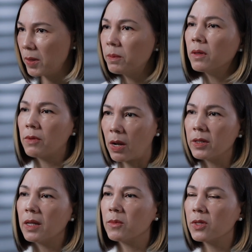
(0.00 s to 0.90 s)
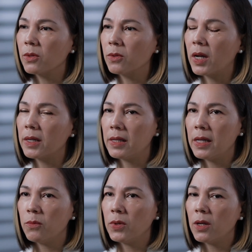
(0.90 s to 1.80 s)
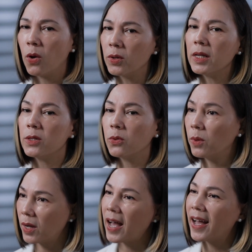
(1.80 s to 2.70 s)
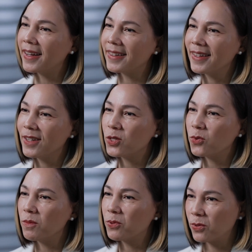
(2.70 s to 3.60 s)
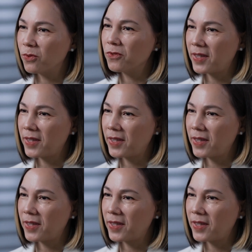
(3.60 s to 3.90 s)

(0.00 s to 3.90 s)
people around them. So I think we all need to work hard to improve